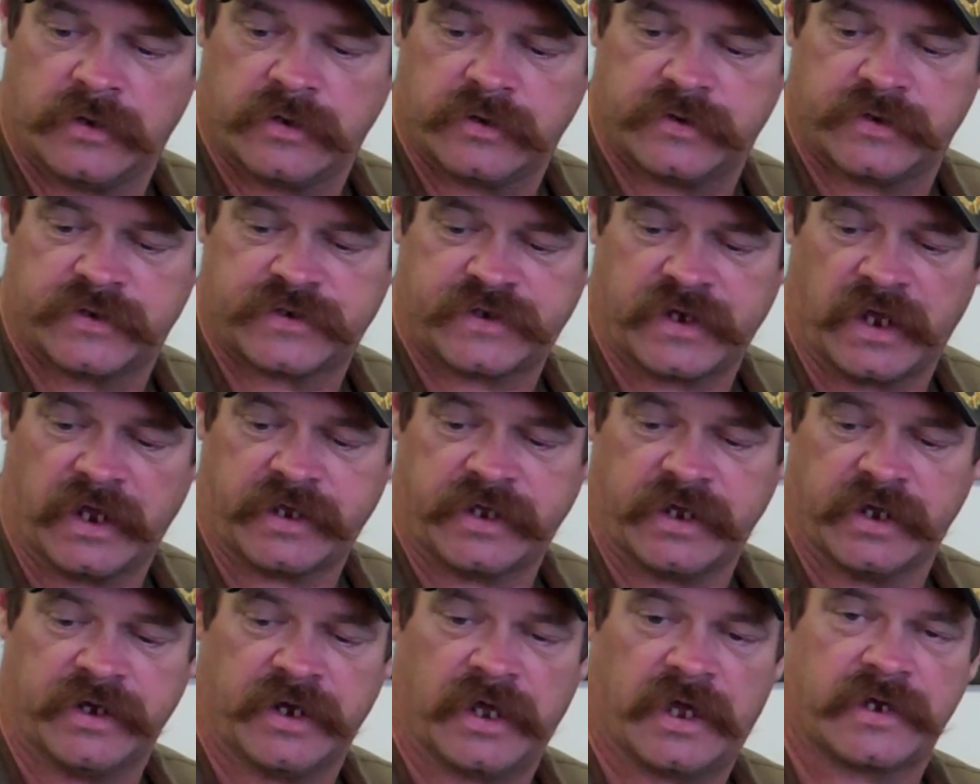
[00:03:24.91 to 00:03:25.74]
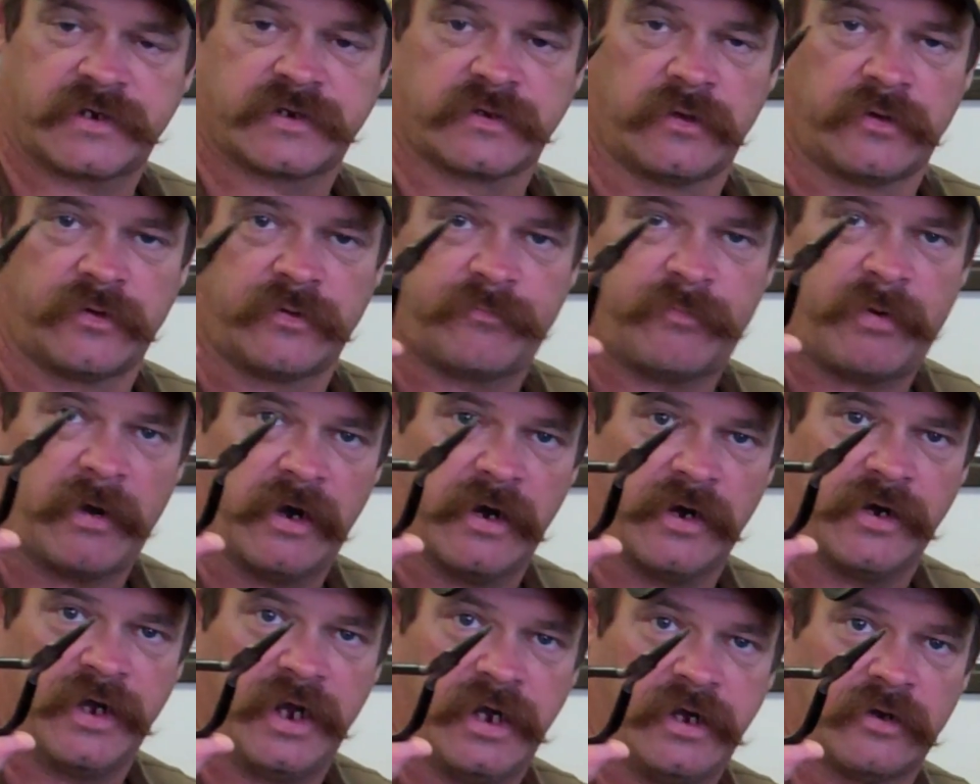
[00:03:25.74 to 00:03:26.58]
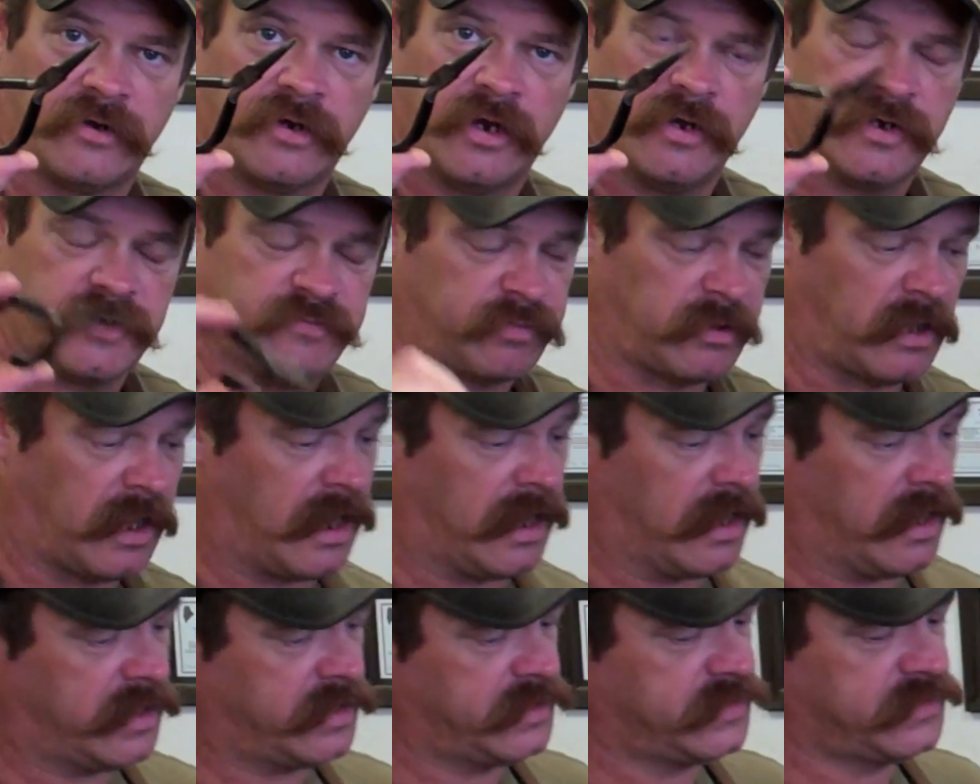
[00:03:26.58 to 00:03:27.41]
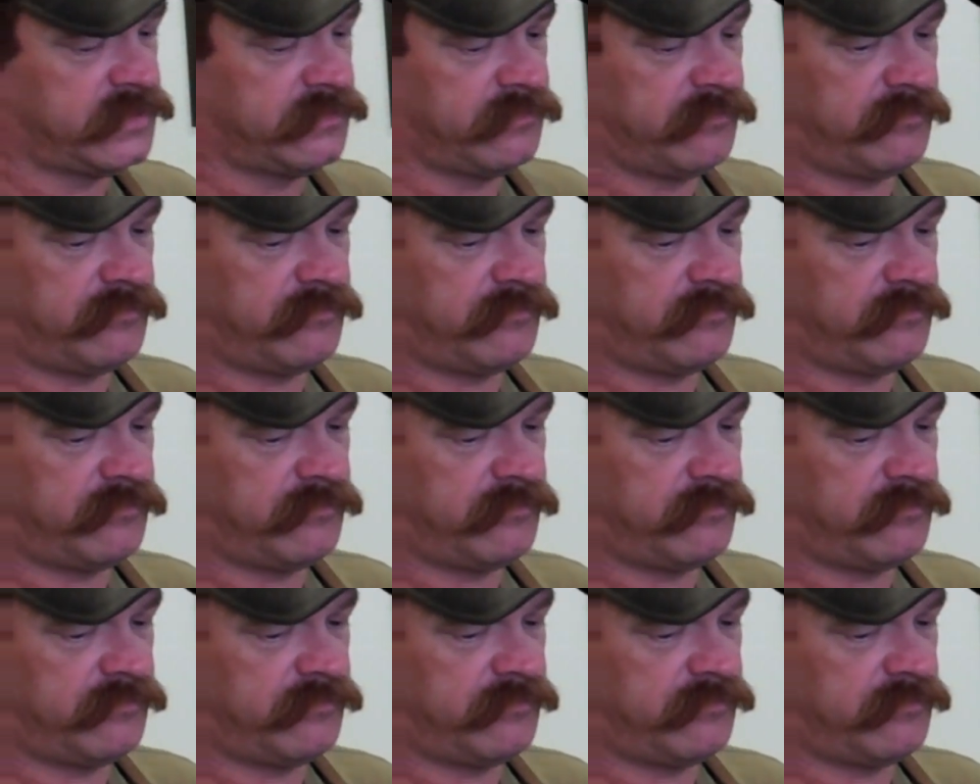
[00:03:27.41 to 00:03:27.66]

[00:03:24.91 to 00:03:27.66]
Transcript: Just take you a nice little pair of needle nose pliers,